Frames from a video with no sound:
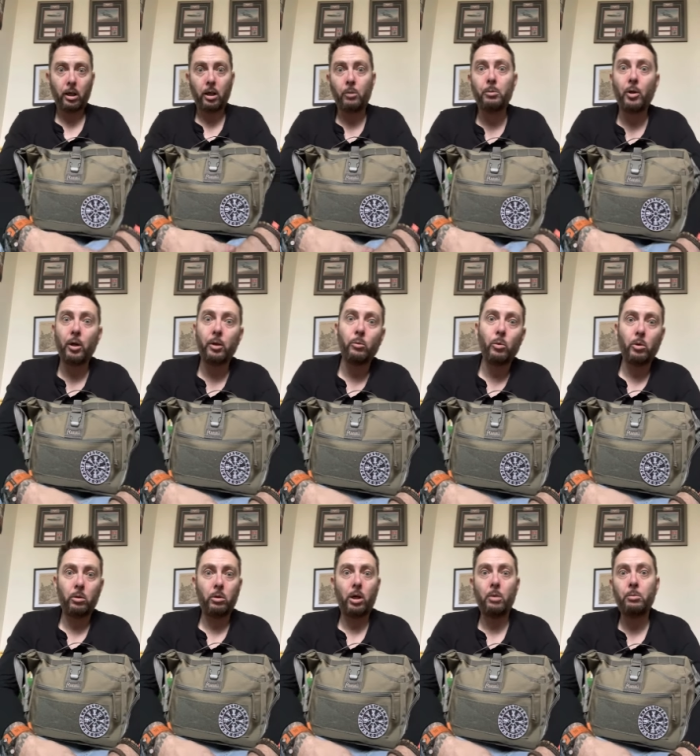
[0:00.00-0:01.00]
I buy
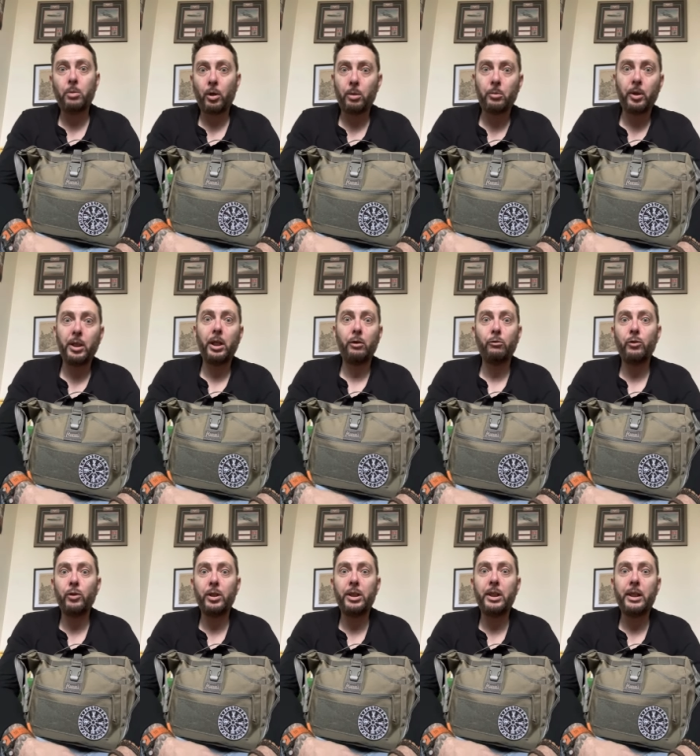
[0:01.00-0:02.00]
I buy my kit
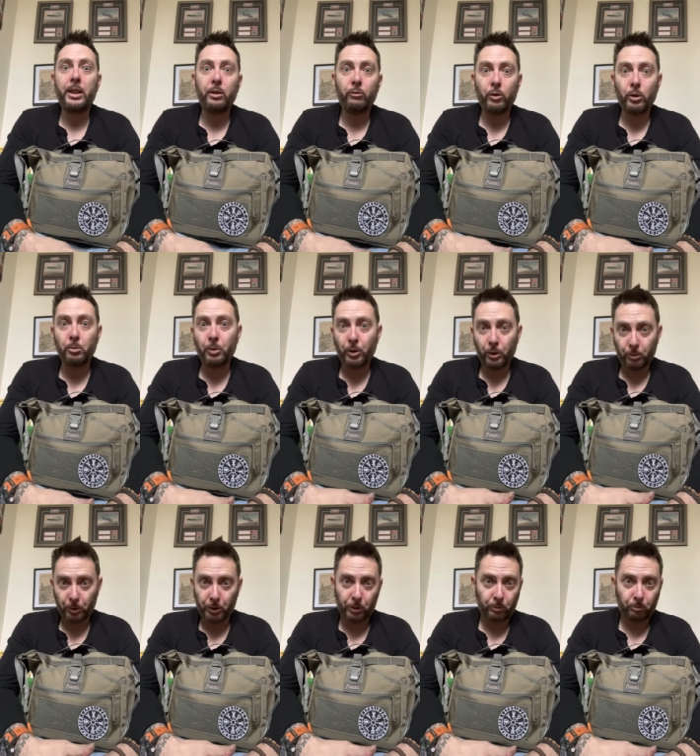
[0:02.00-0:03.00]
for the need, for the
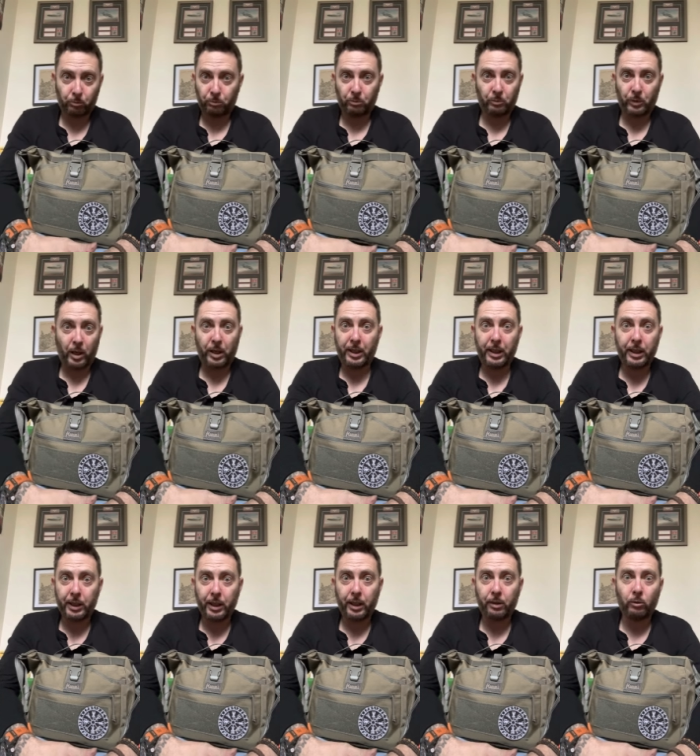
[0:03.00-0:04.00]
purpose that I
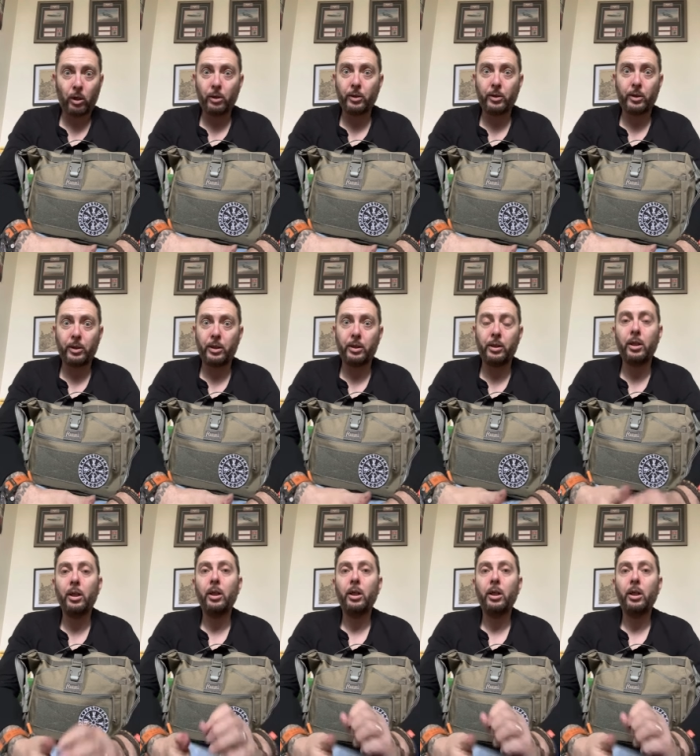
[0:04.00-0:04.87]
need it rather than